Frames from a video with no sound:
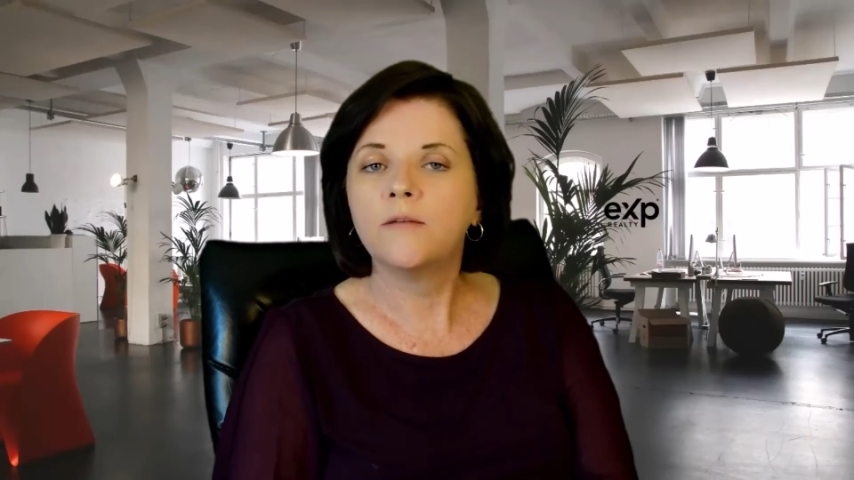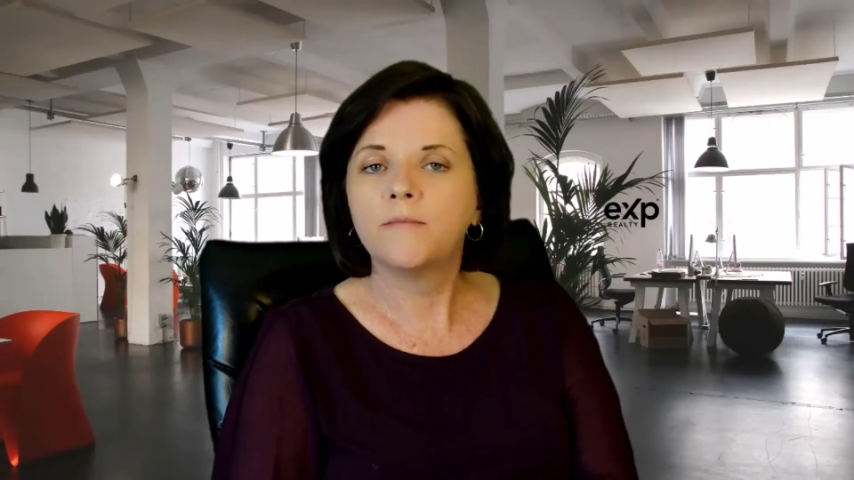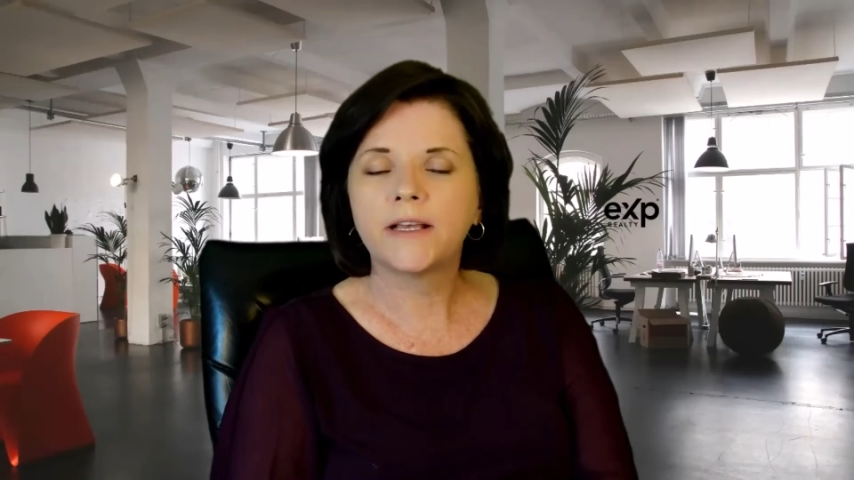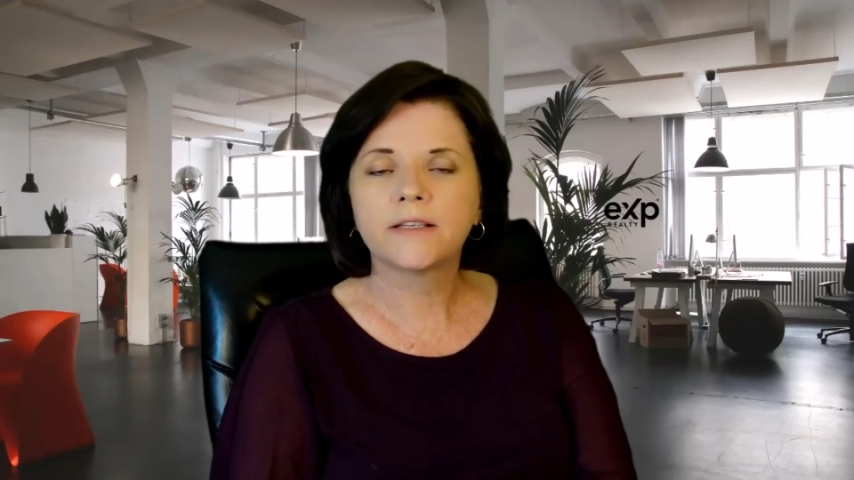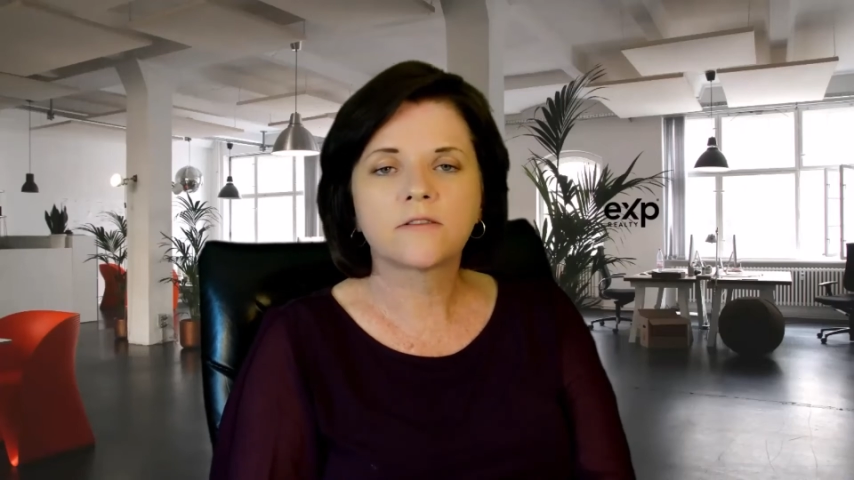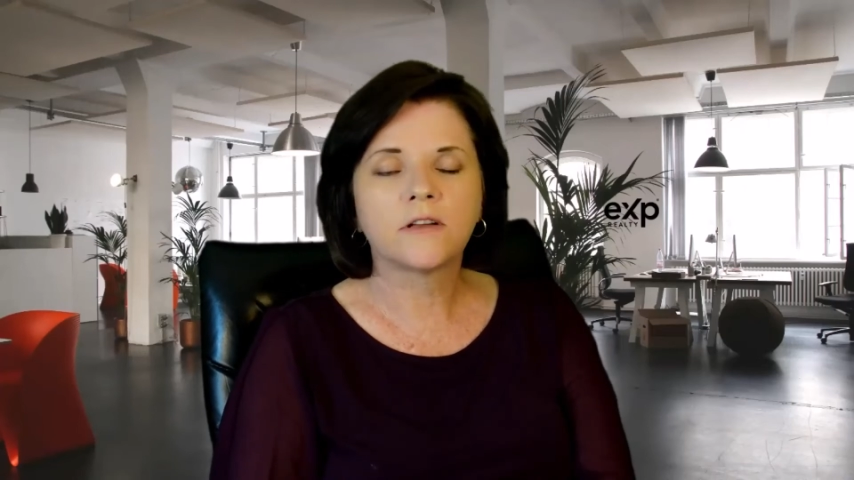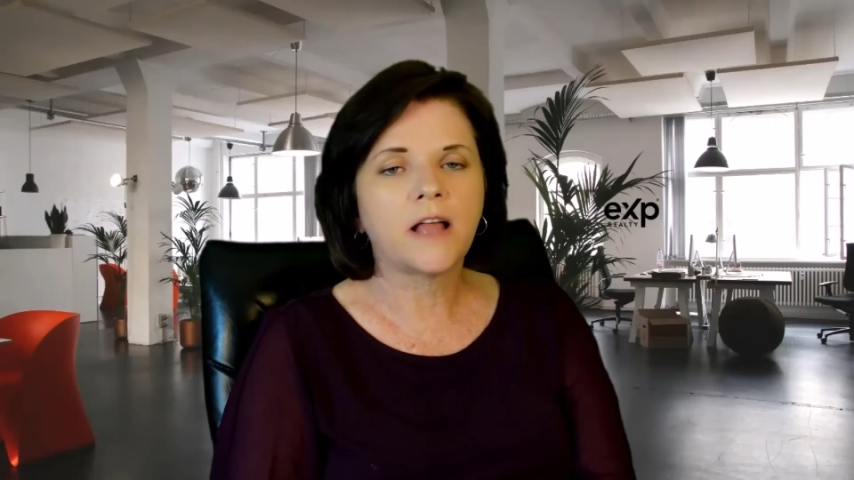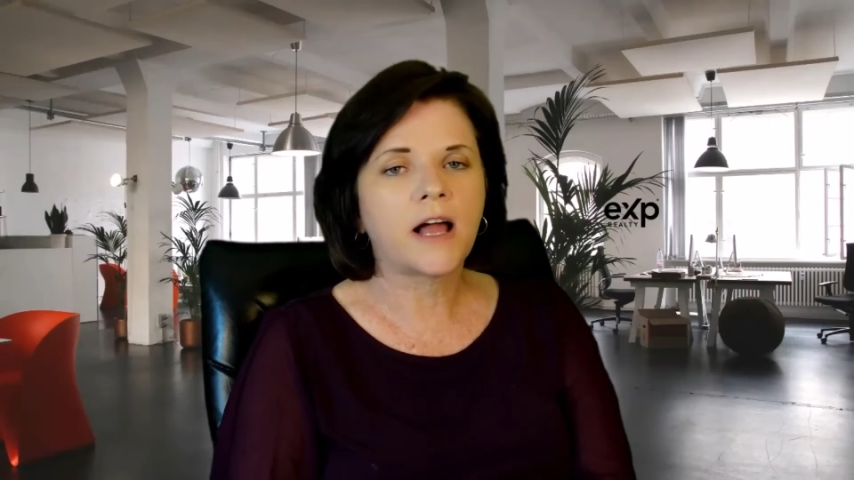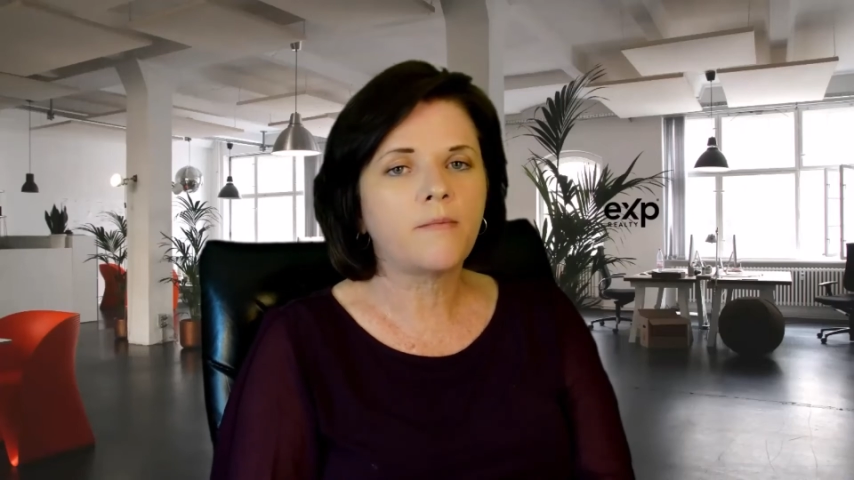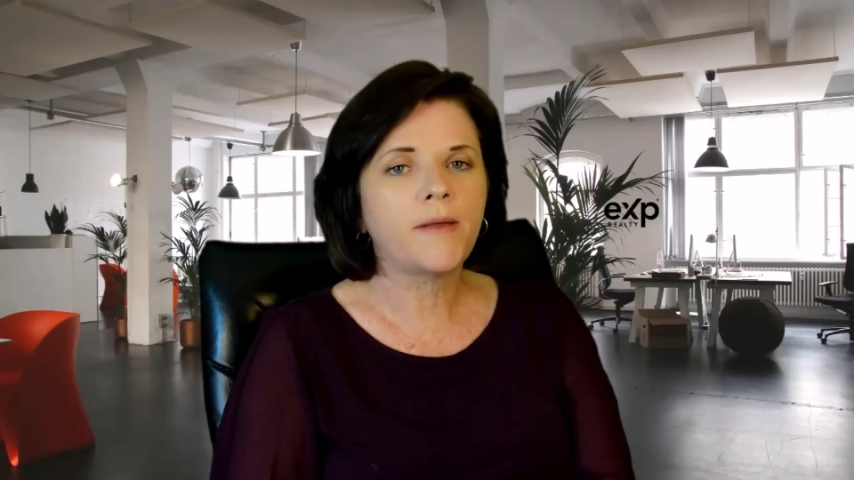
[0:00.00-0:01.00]
because there's a
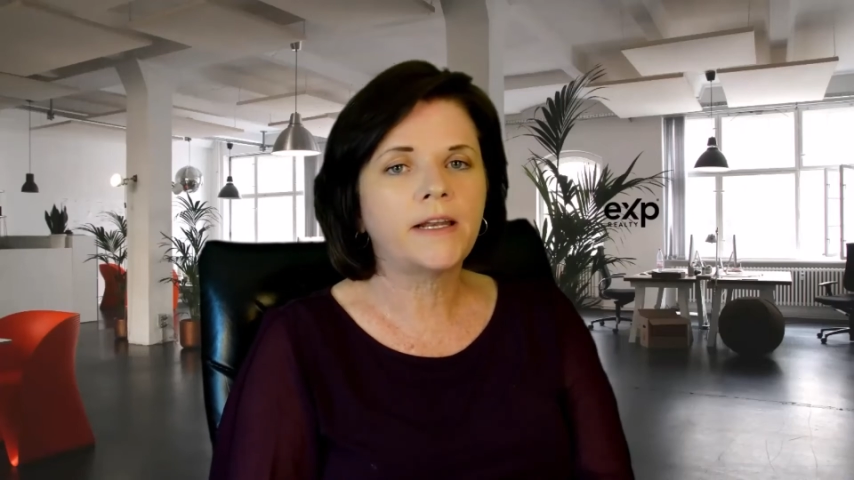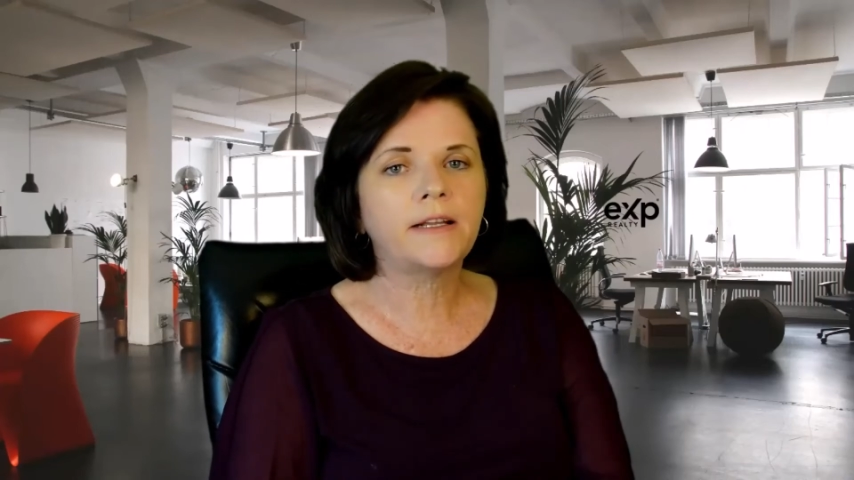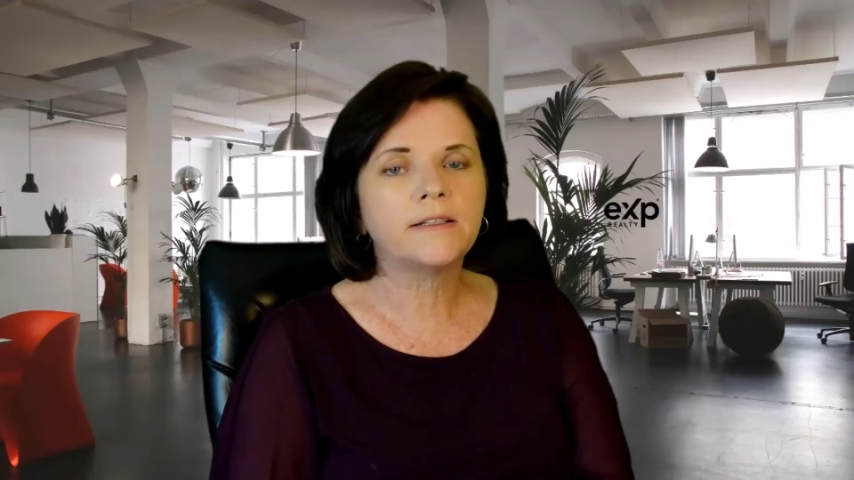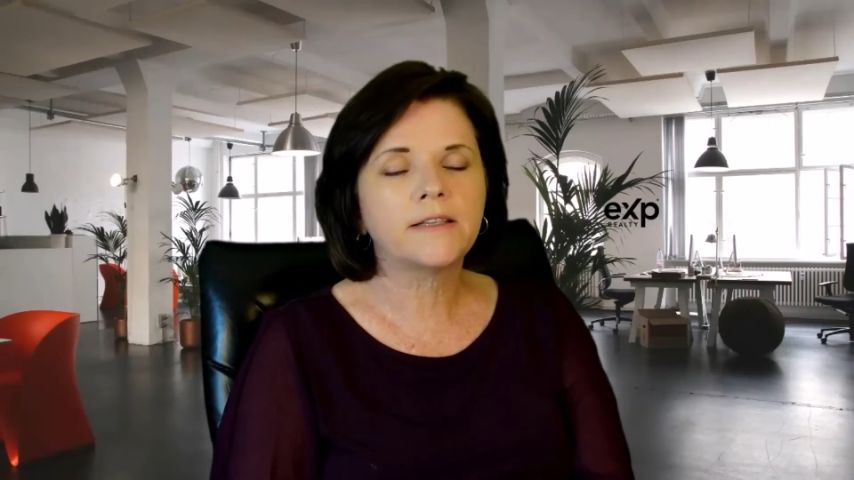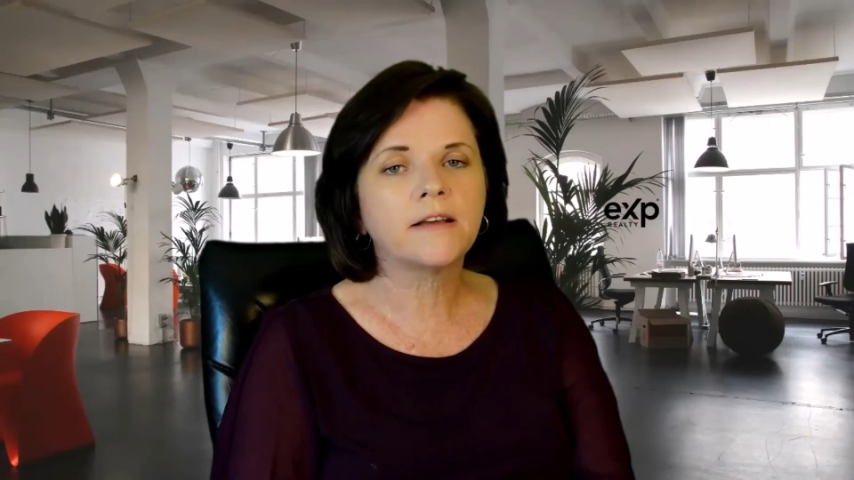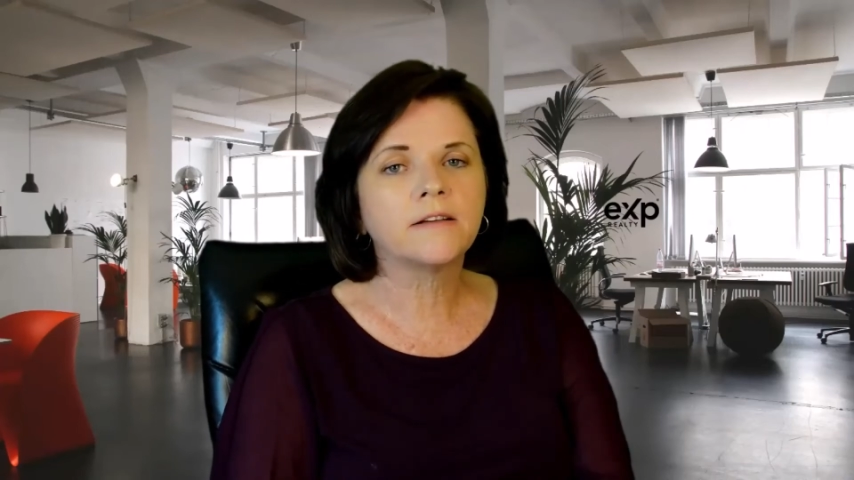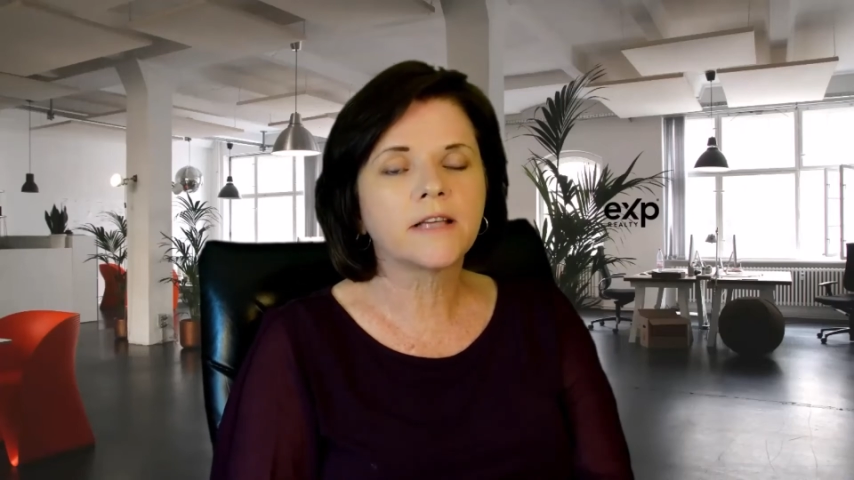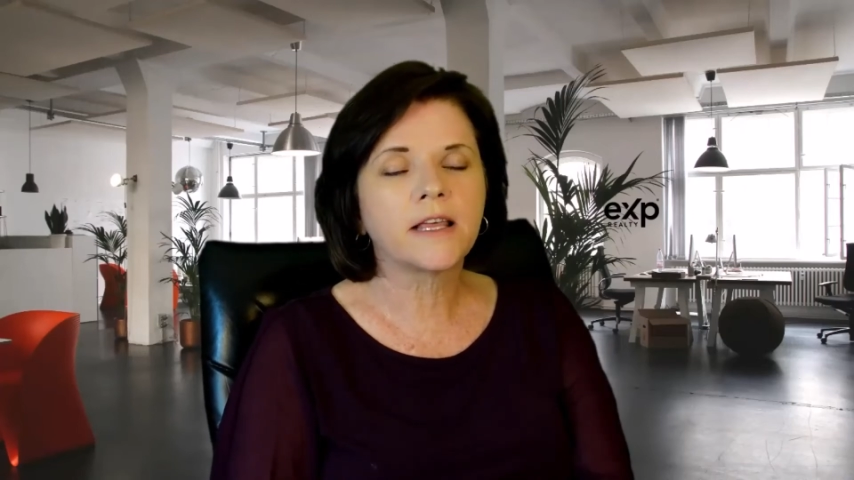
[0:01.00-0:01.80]
lot of pending sales